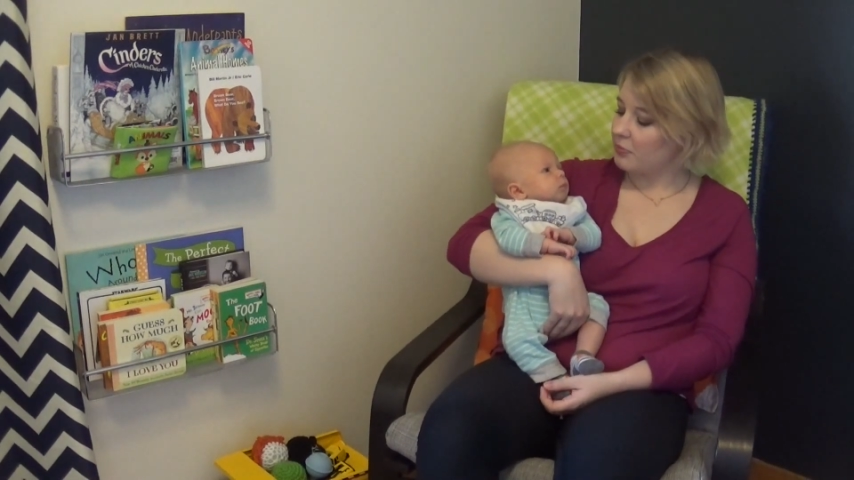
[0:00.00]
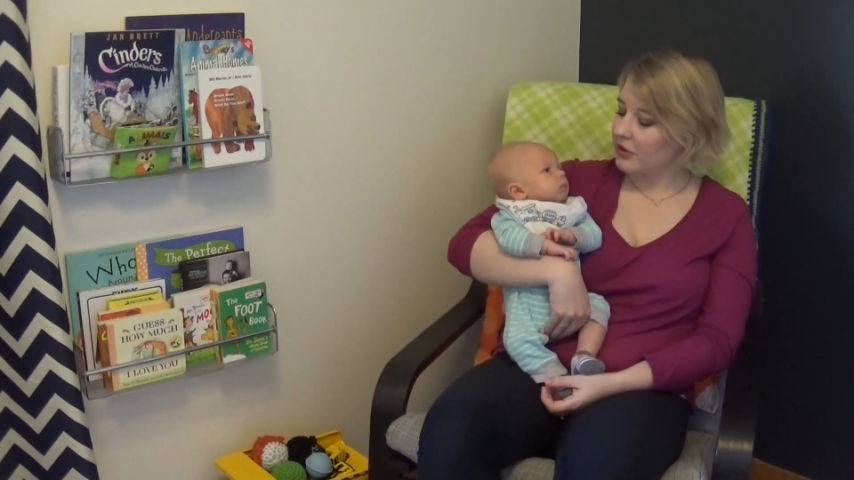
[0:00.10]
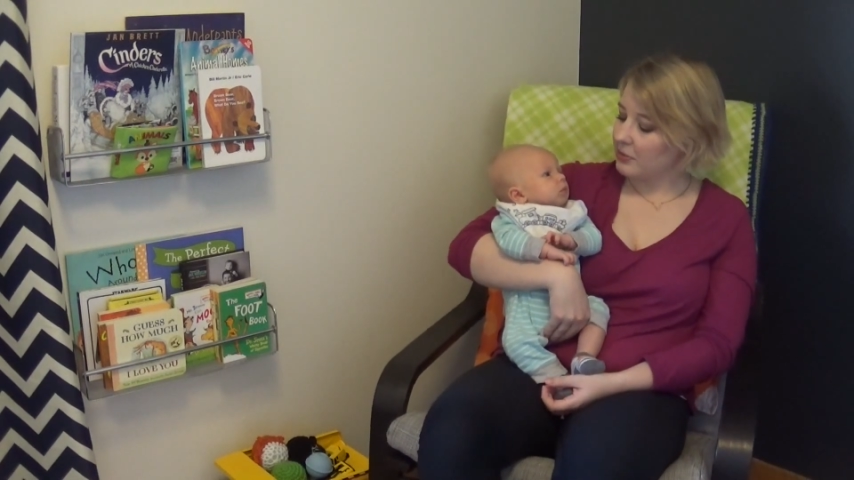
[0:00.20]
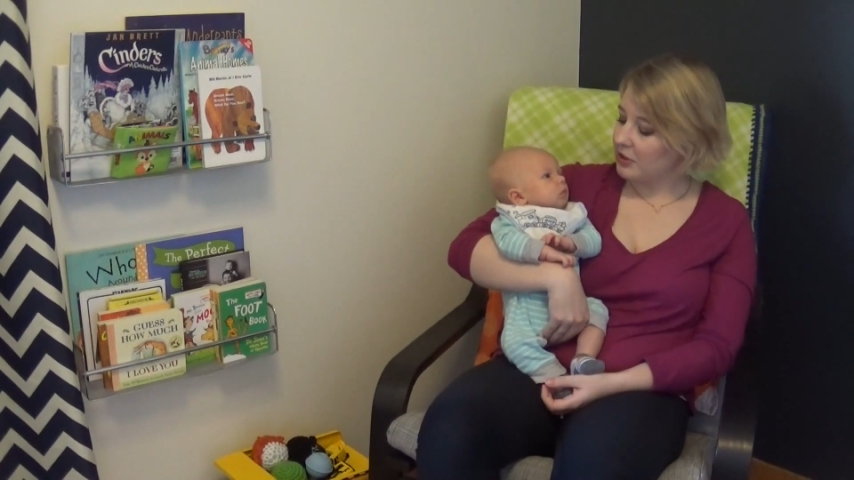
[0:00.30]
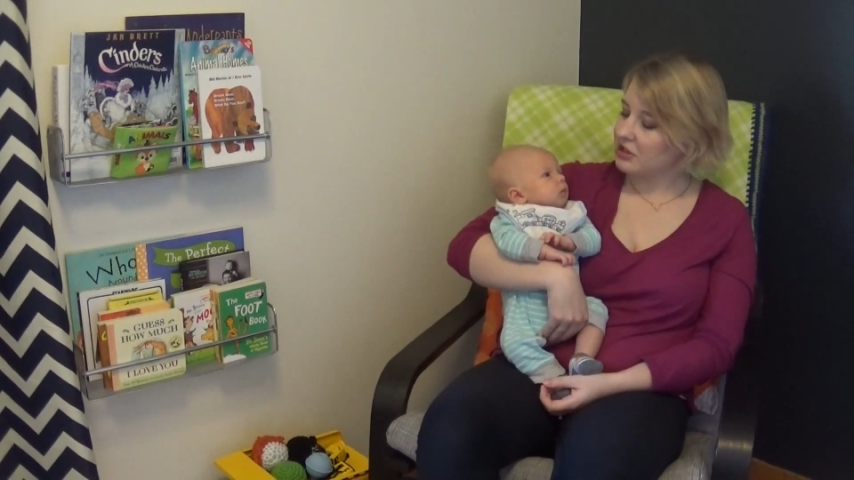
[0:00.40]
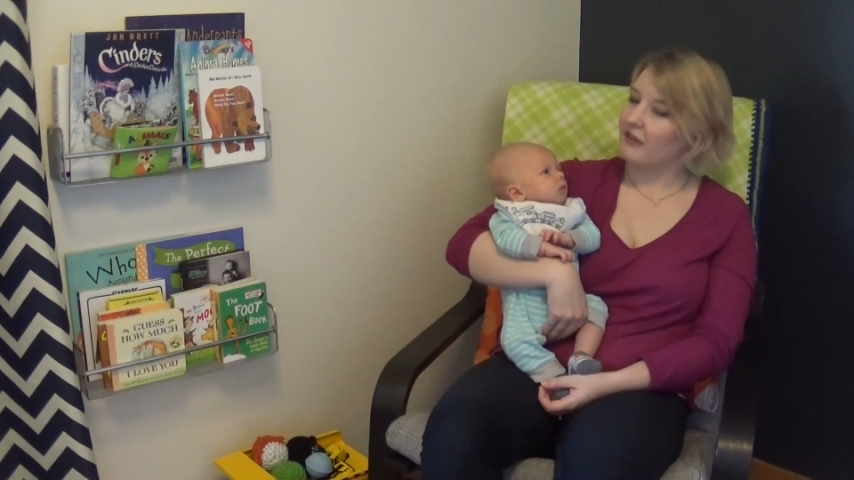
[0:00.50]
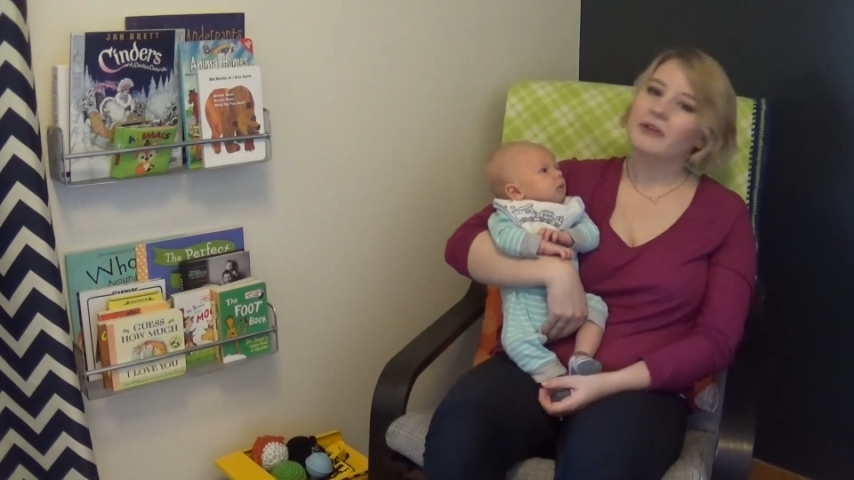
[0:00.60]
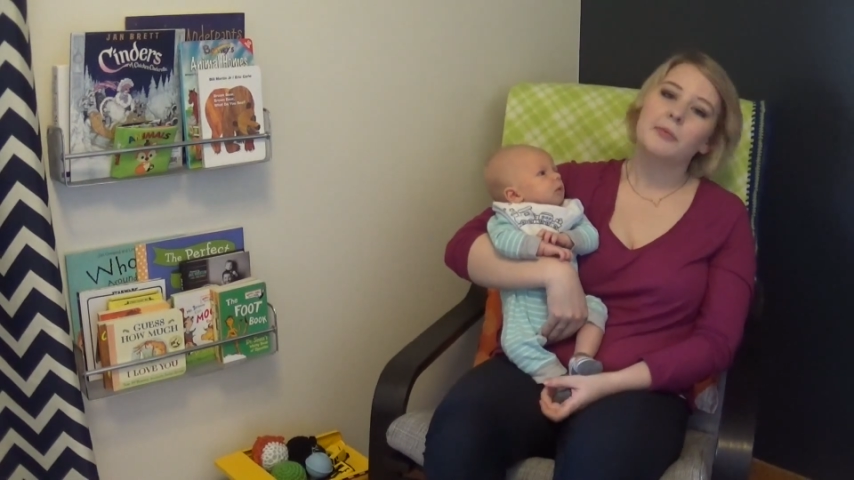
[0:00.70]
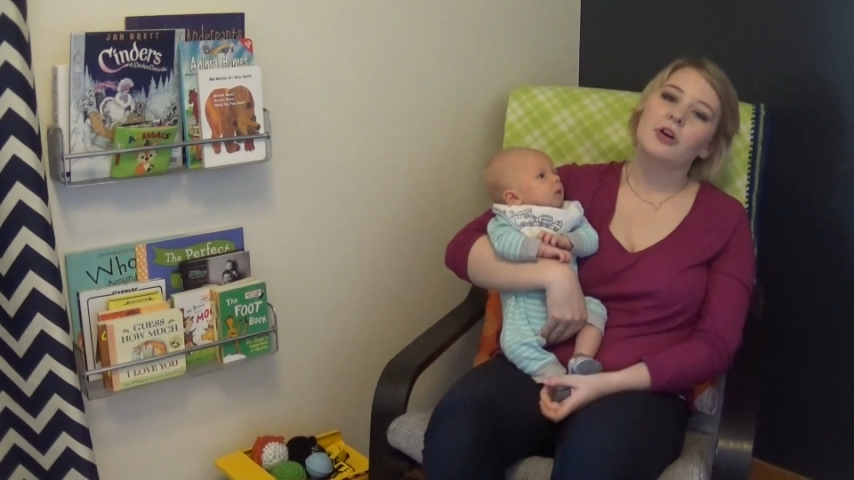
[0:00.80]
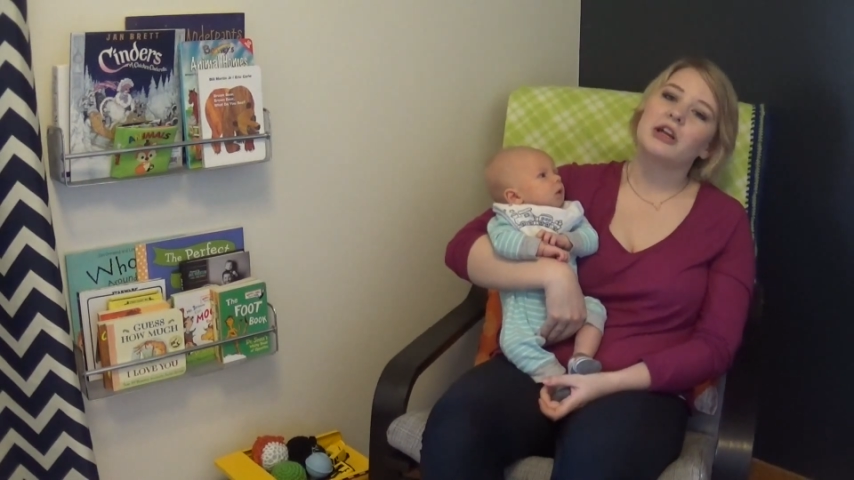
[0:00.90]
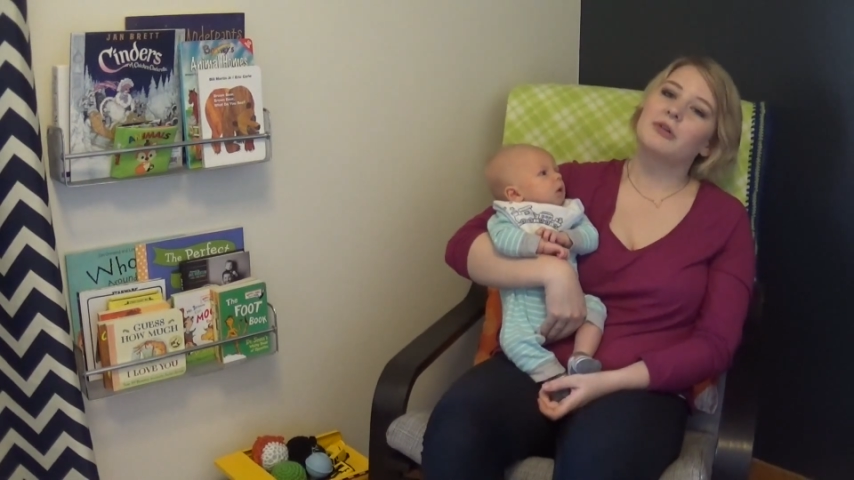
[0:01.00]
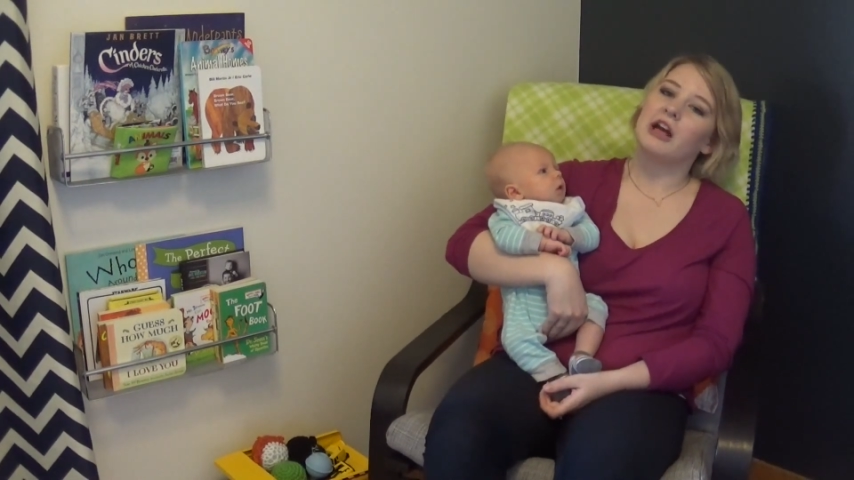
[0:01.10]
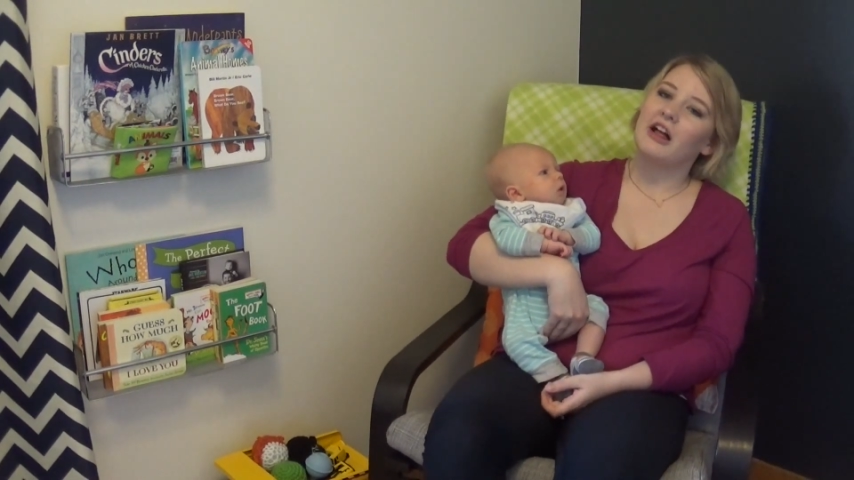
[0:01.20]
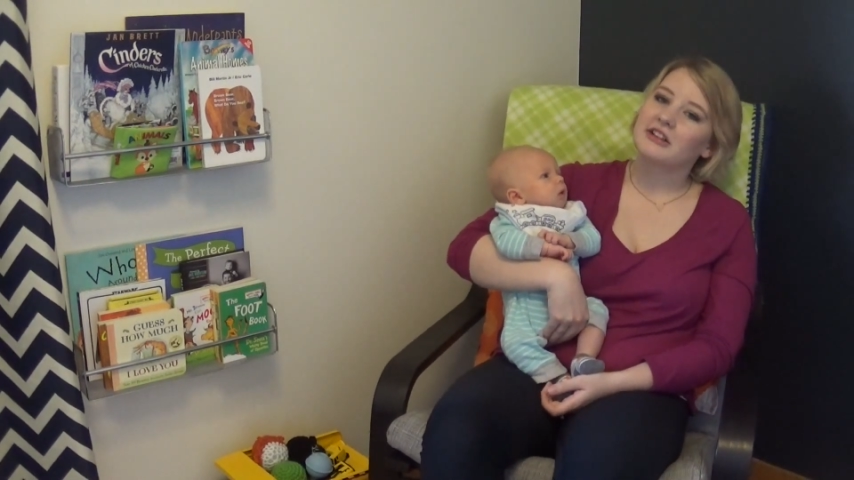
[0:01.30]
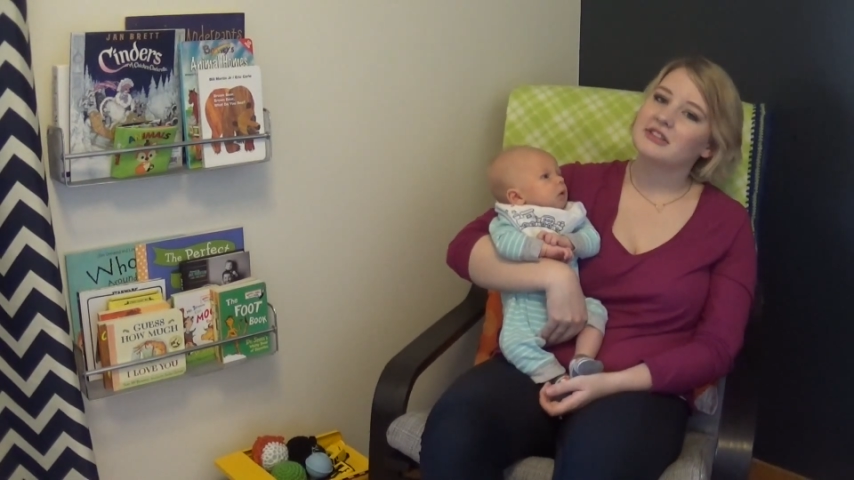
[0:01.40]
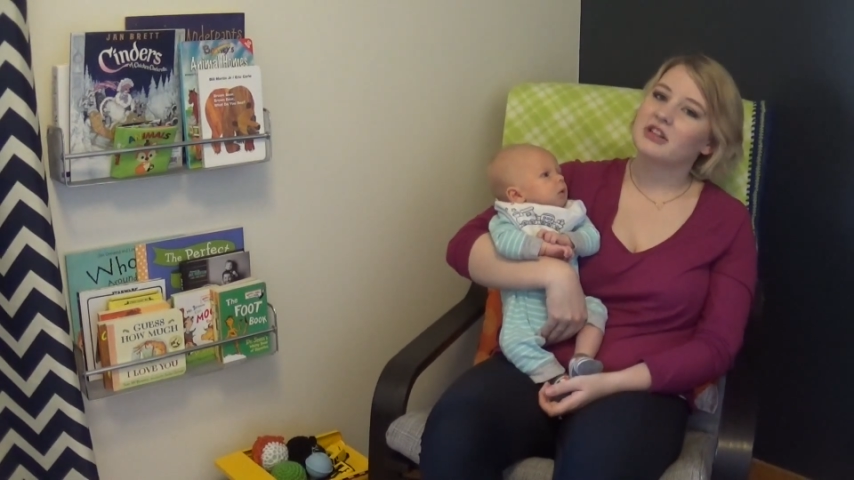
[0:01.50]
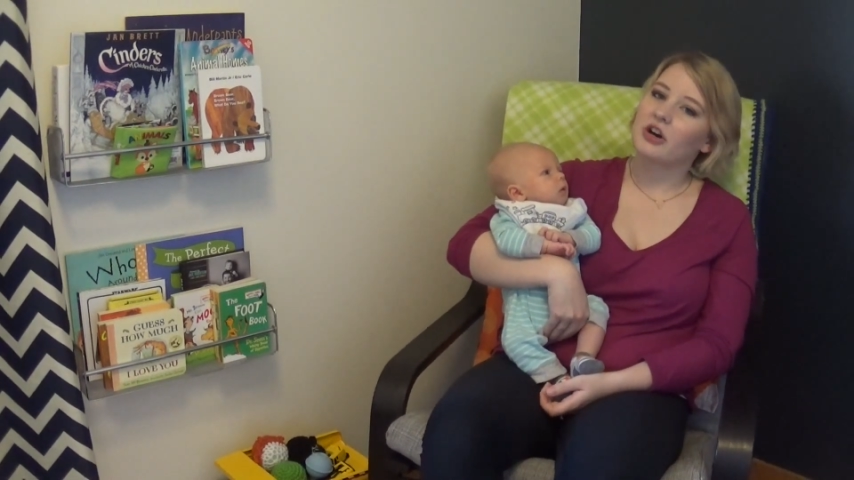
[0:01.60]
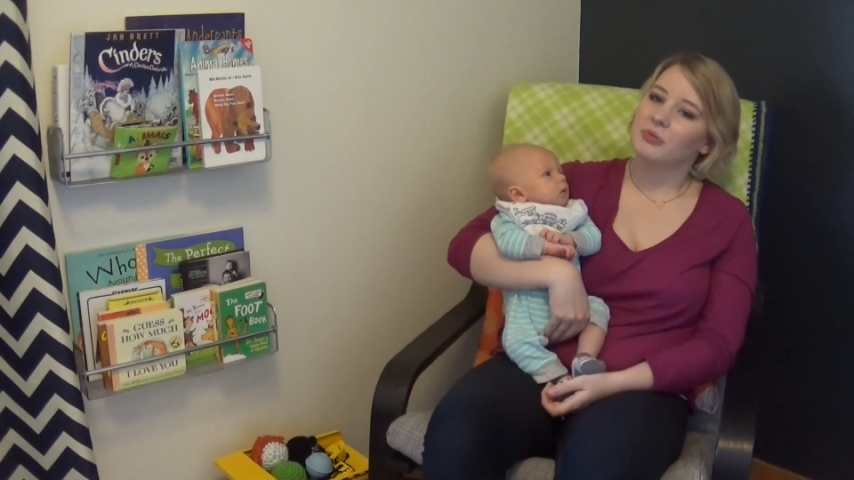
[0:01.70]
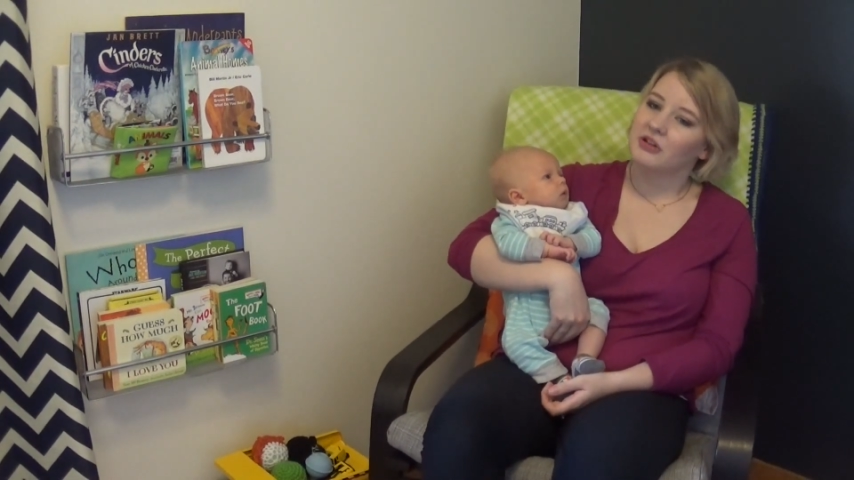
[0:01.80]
pretty much every morning when Alex is home,